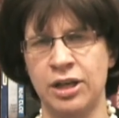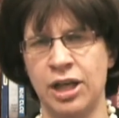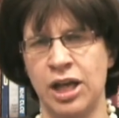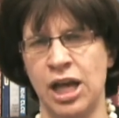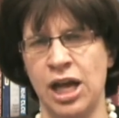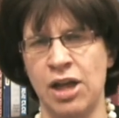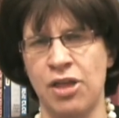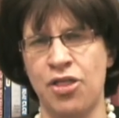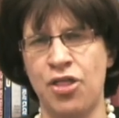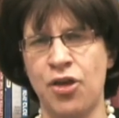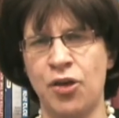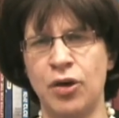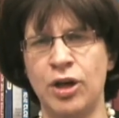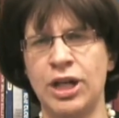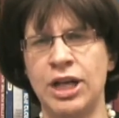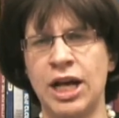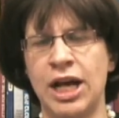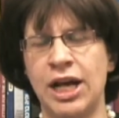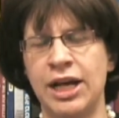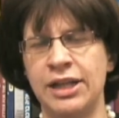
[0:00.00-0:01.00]

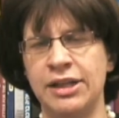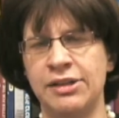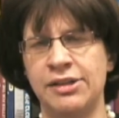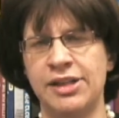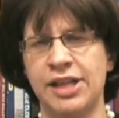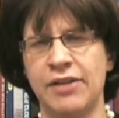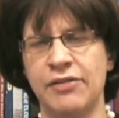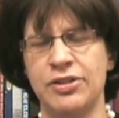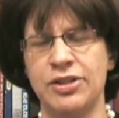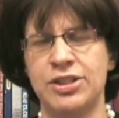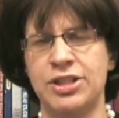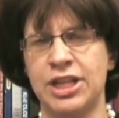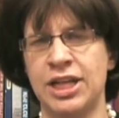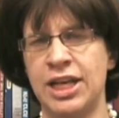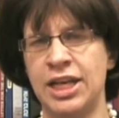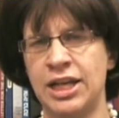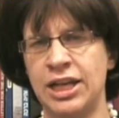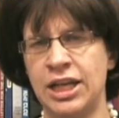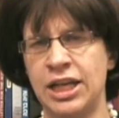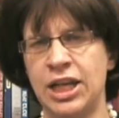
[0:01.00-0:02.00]
thirty-nine and
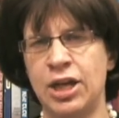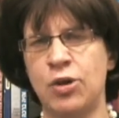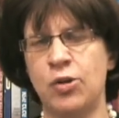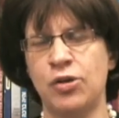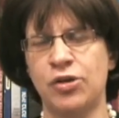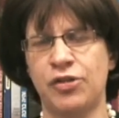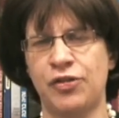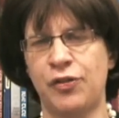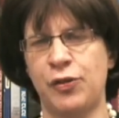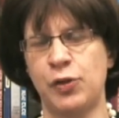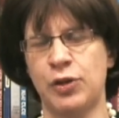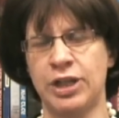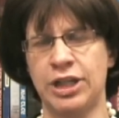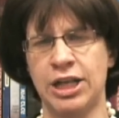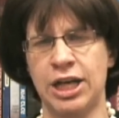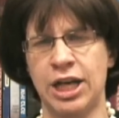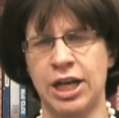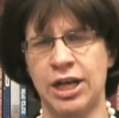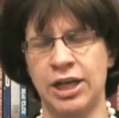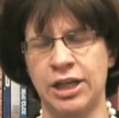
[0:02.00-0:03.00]
seventeen equals
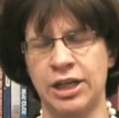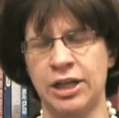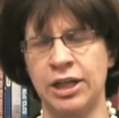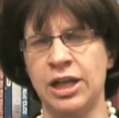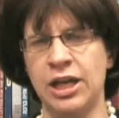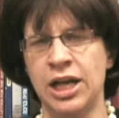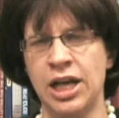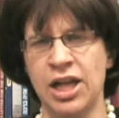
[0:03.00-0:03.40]
forty-nine.